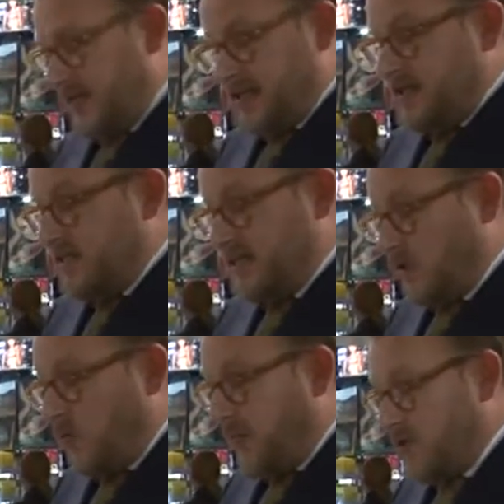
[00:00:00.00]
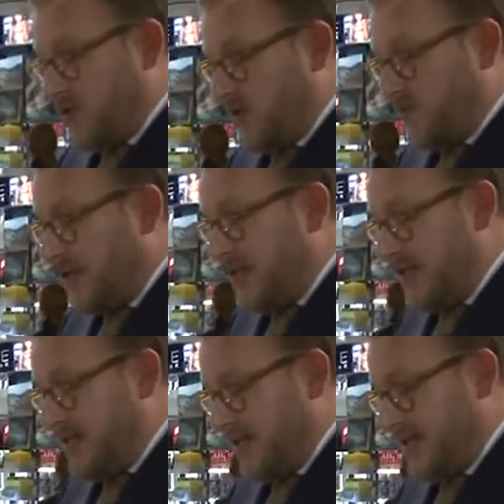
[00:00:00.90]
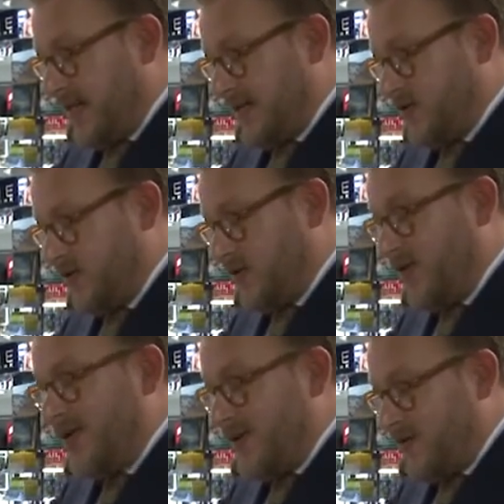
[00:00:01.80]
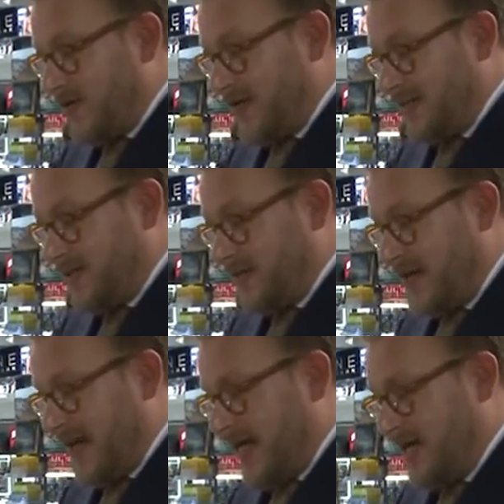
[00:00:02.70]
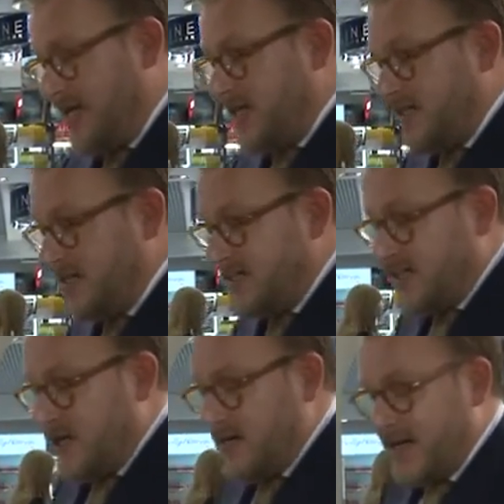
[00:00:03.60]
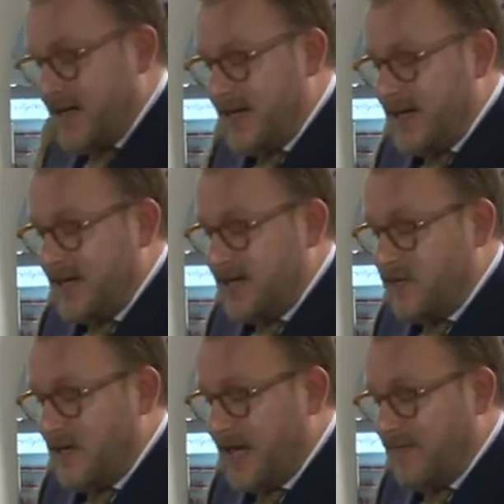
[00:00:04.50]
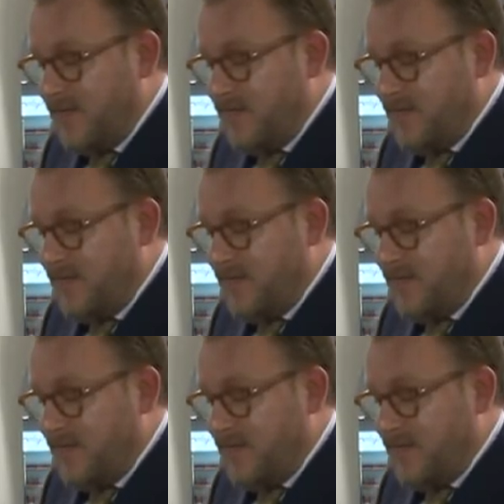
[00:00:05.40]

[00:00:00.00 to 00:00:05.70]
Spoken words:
And this is almost completely natural when it's applied. So you will have a